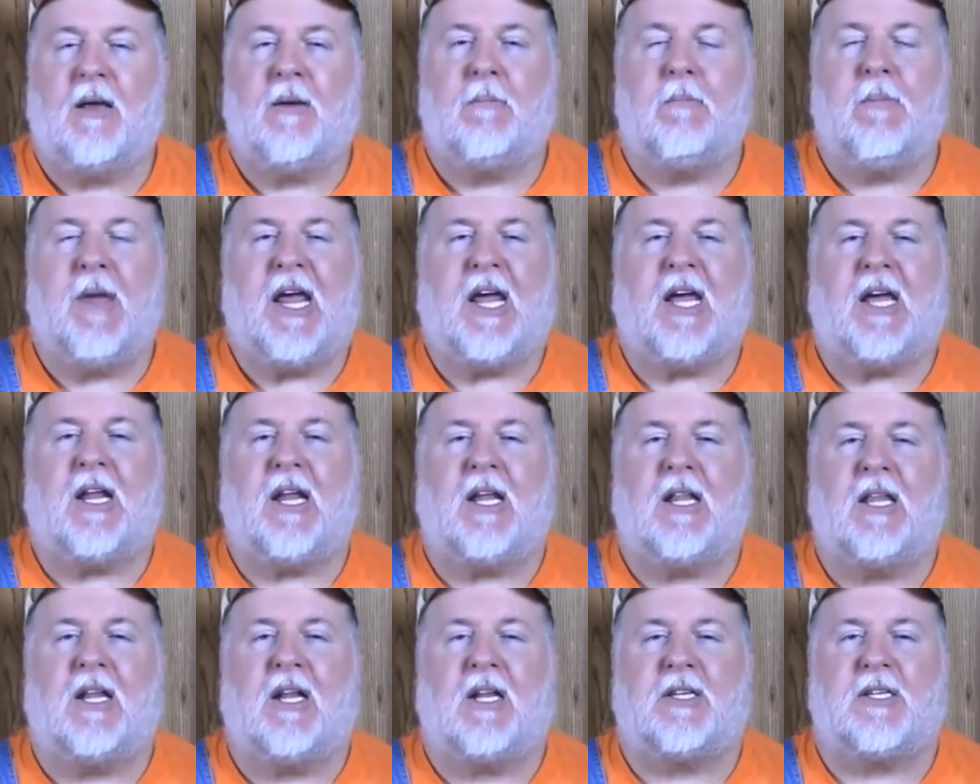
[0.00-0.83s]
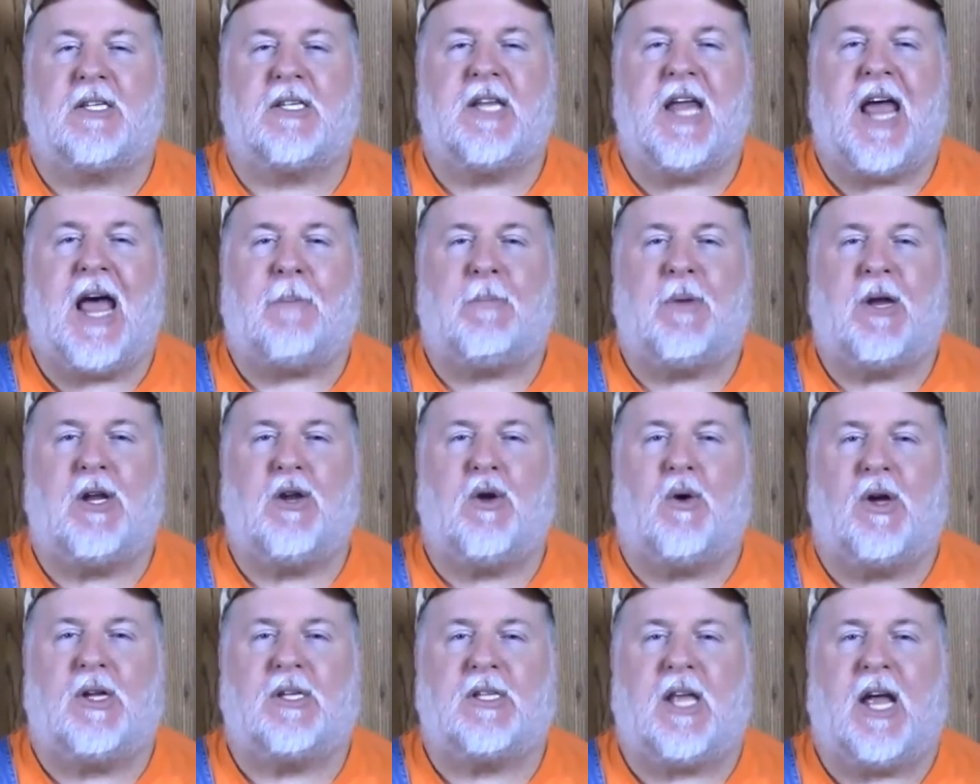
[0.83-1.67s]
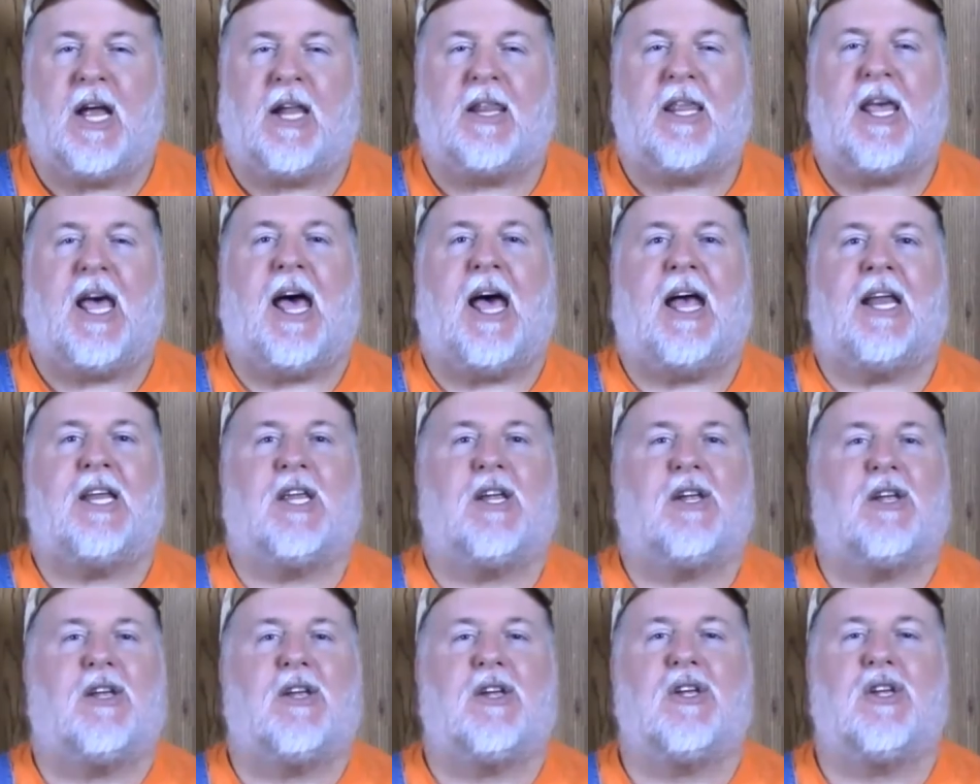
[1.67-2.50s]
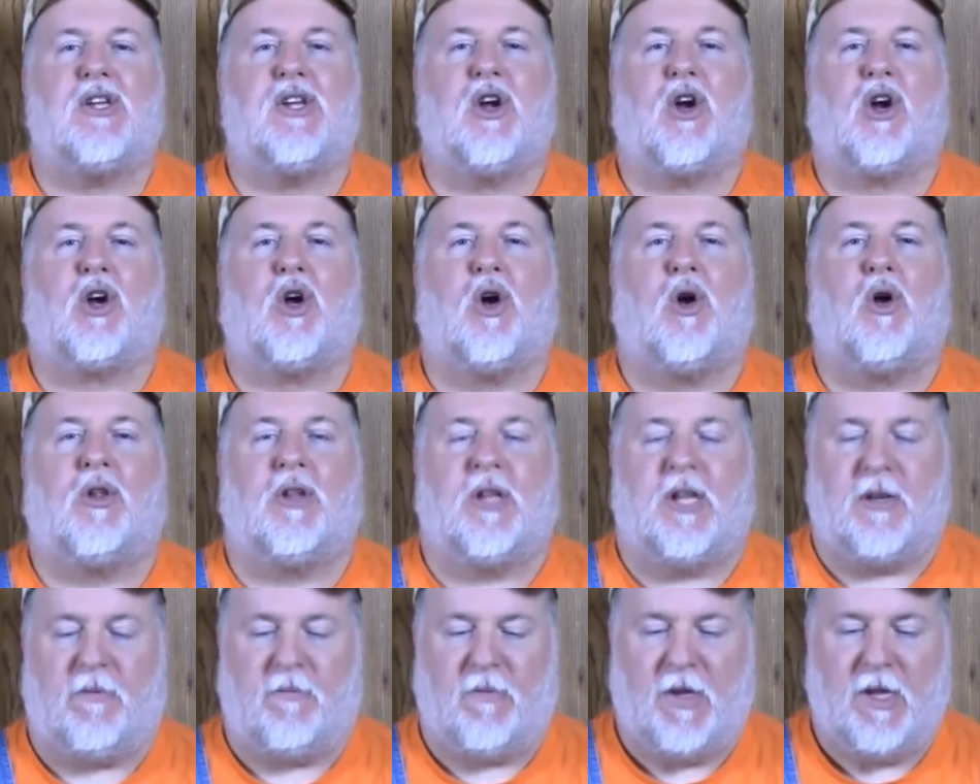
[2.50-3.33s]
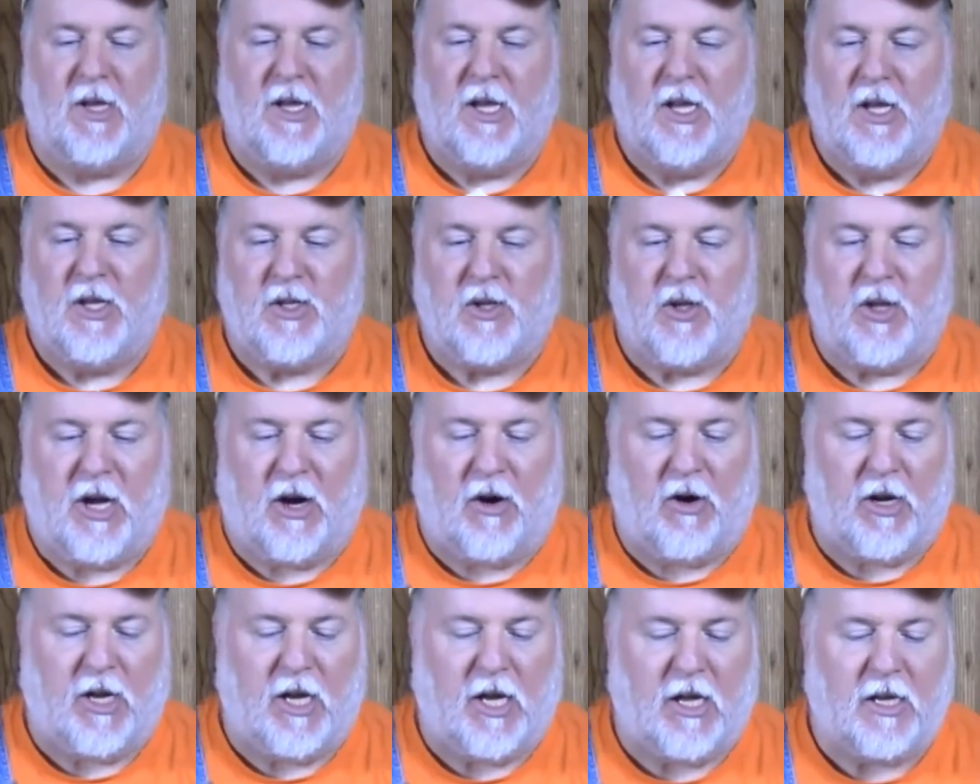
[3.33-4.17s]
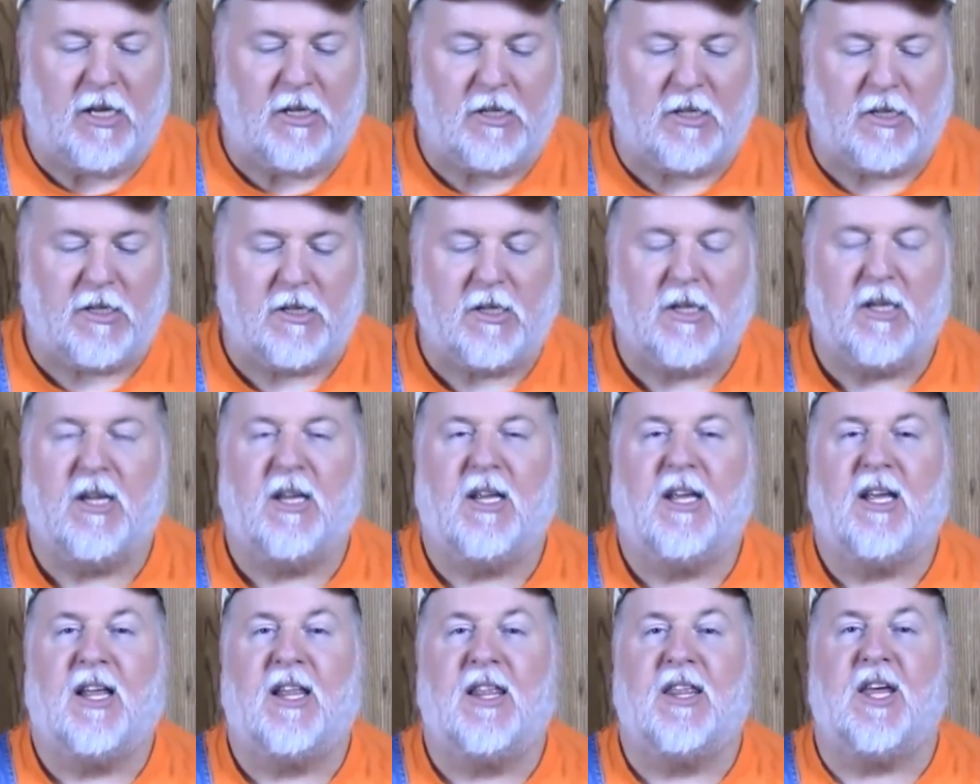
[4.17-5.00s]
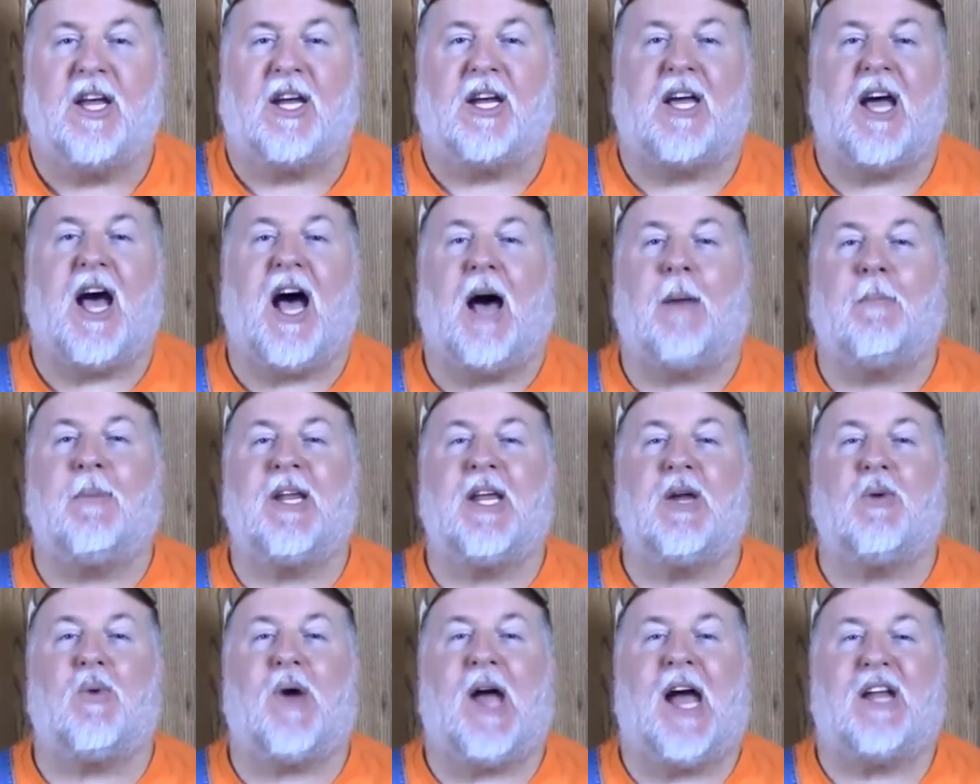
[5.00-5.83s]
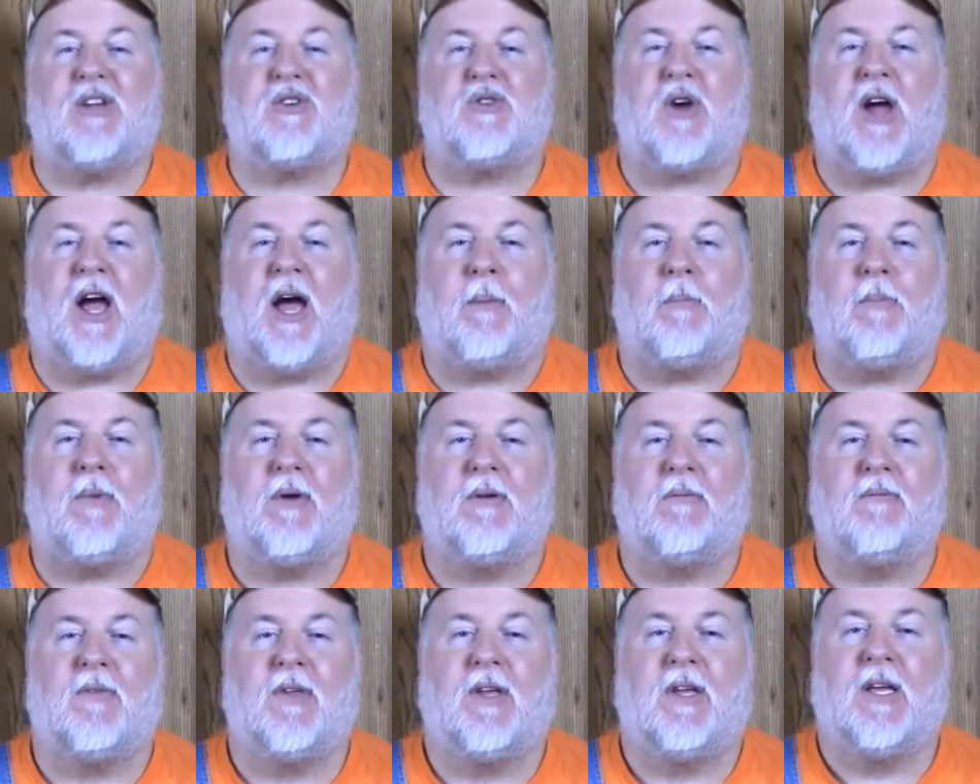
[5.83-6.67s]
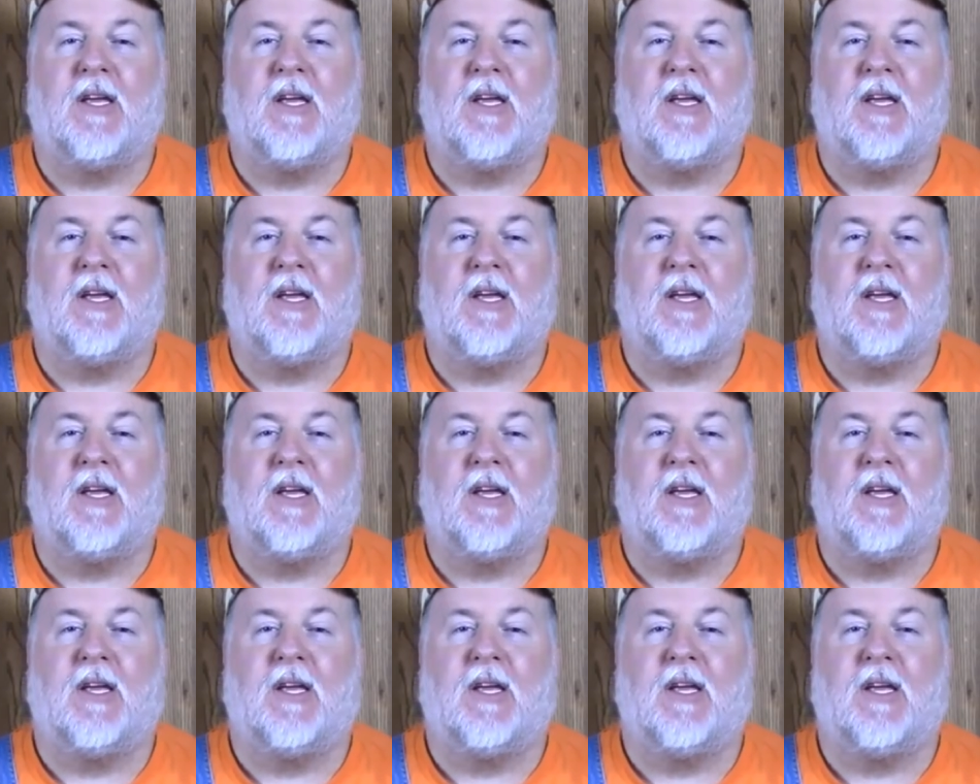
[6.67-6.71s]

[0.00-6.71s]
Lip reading: make it a little snapping noise like that, you're golden. So there it is, the comedy rat trap.